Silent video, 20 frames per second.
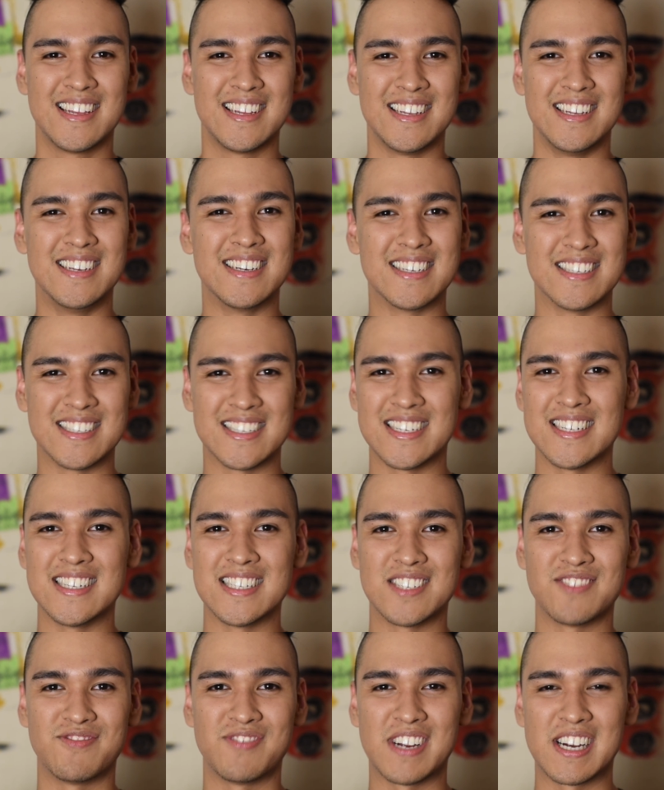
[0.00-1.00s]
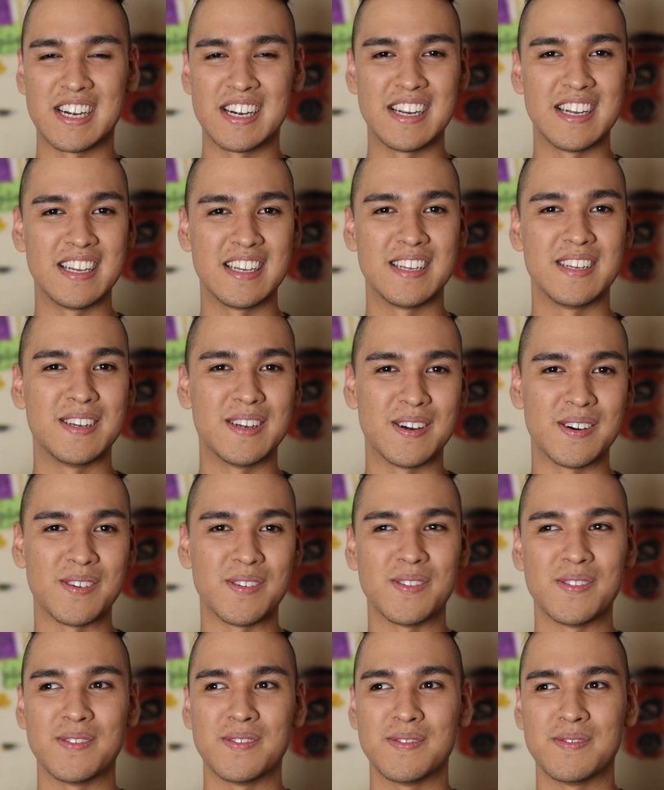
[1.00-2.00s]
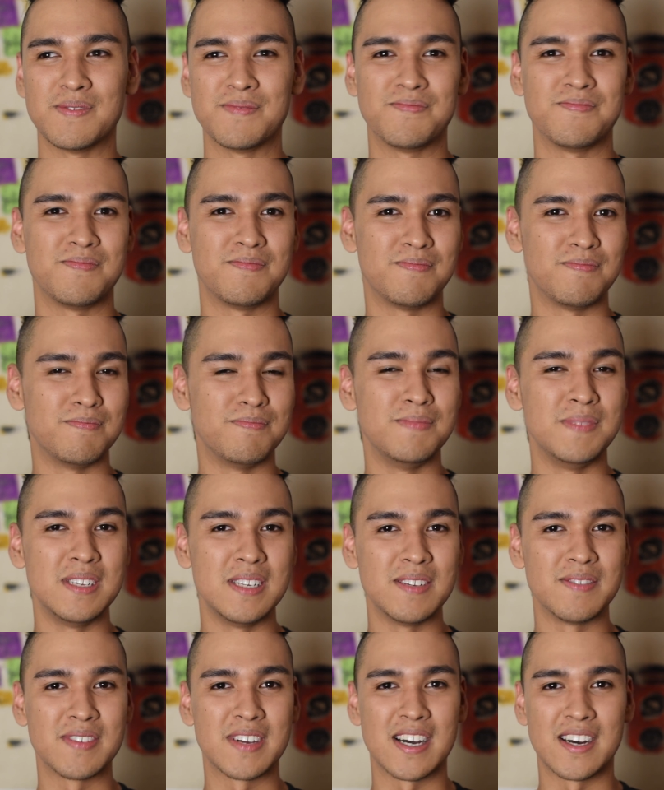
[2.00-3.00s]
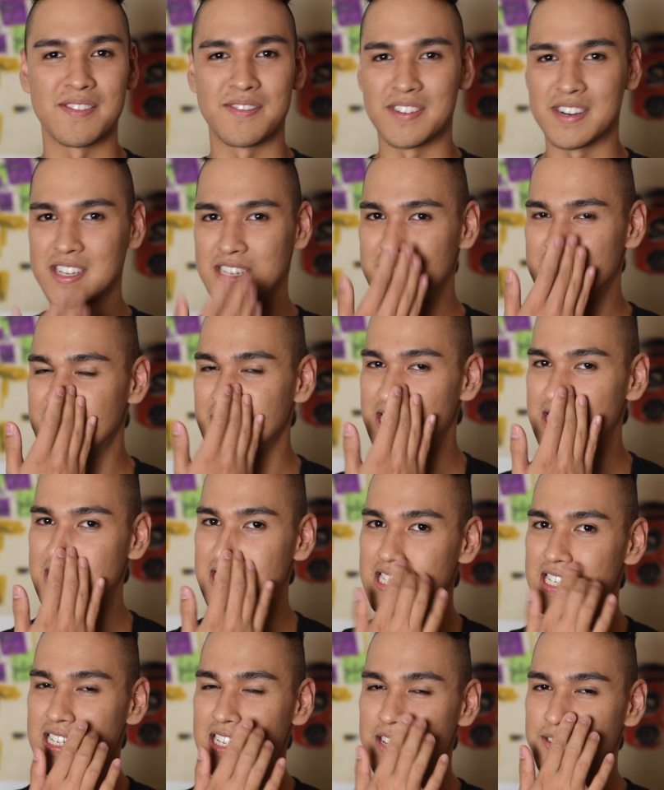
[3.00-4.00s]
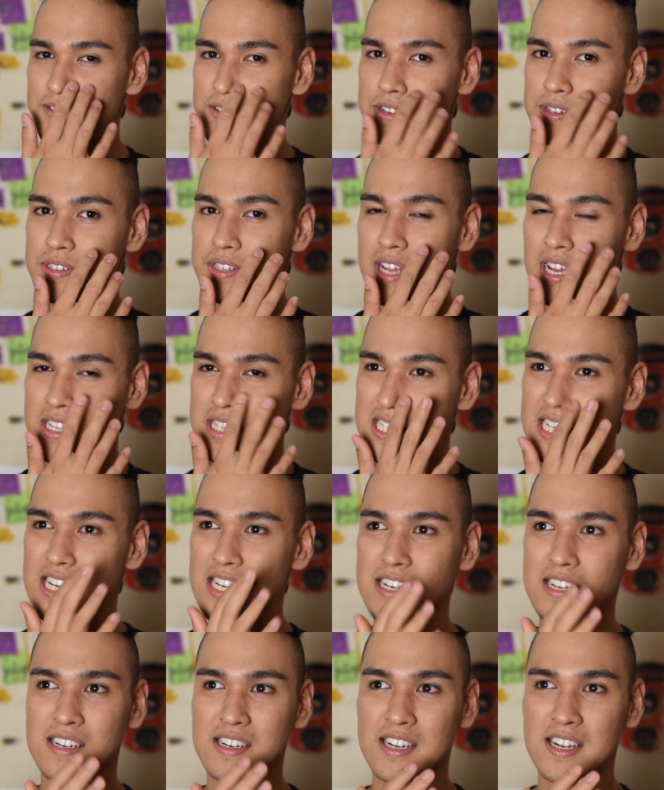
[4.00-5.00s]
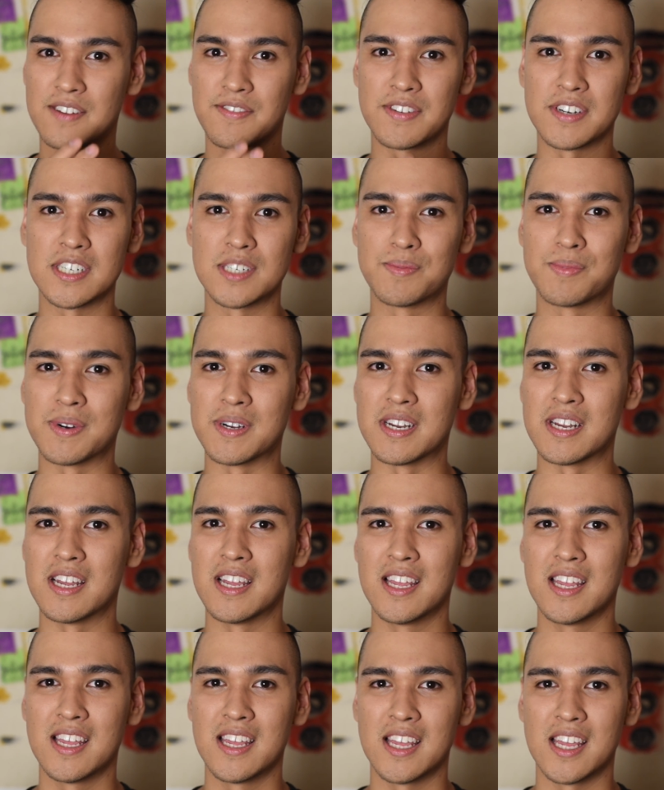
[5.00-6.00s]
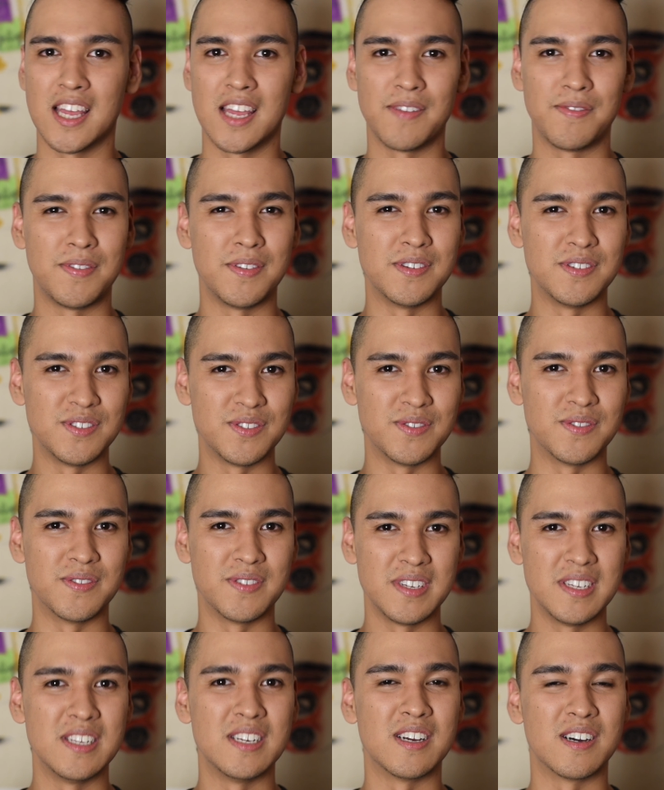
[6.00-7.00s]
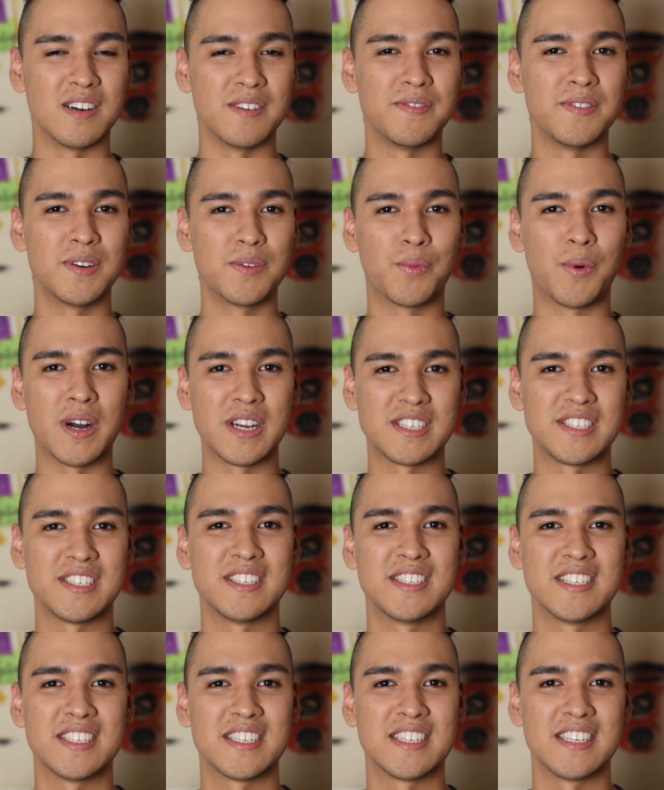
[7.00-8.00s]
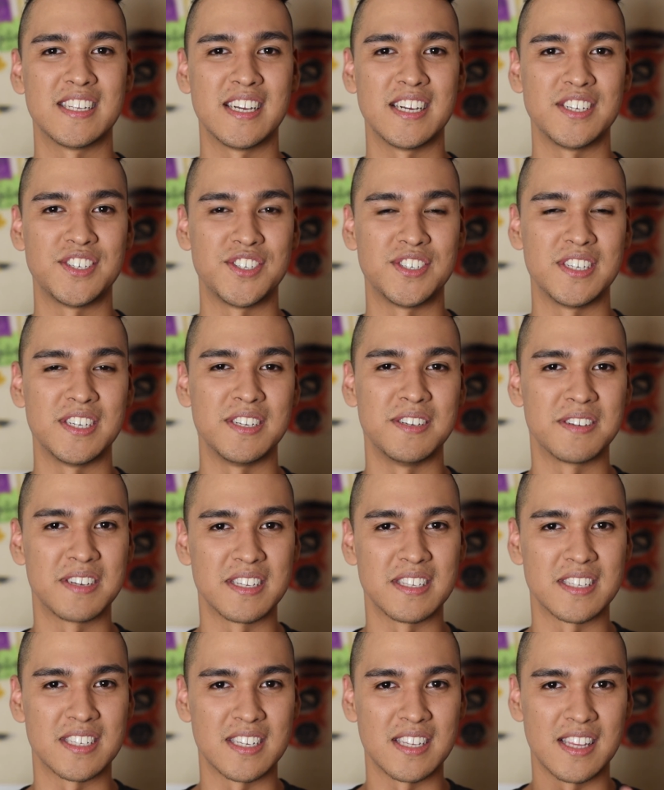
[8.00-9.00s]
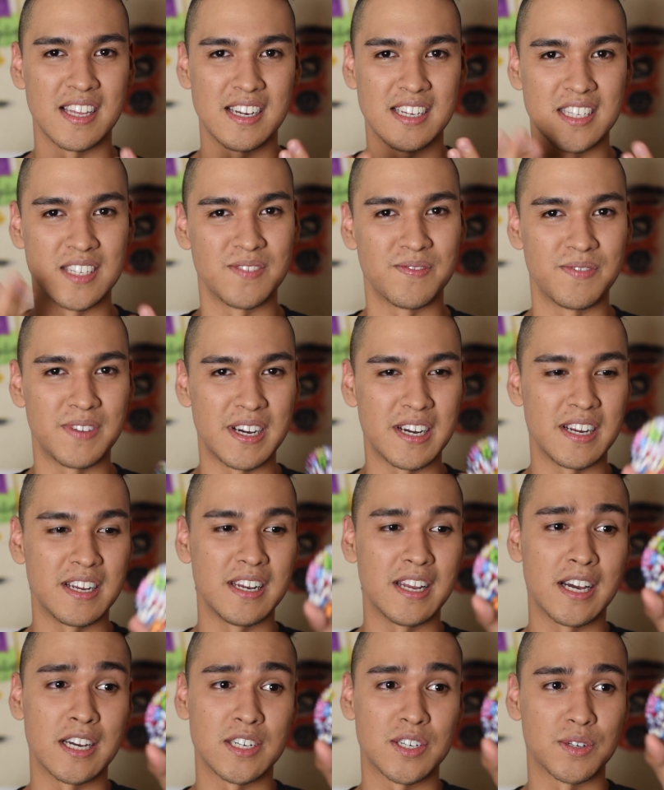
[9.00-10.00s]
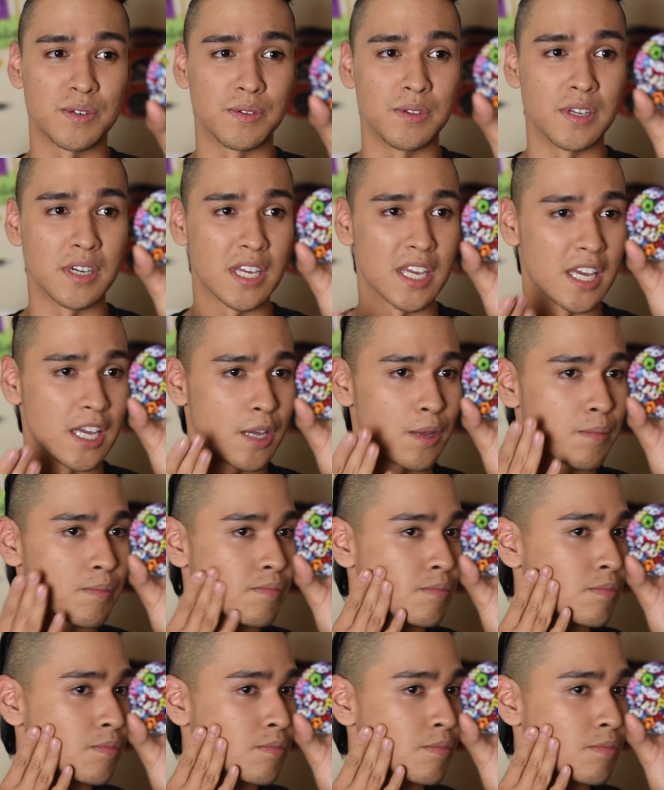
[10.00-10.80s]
You can see it's very, medium coverage. It doesn't give you a ton of coverage, but if you're watching this in HD, you can see that it's very natural looking.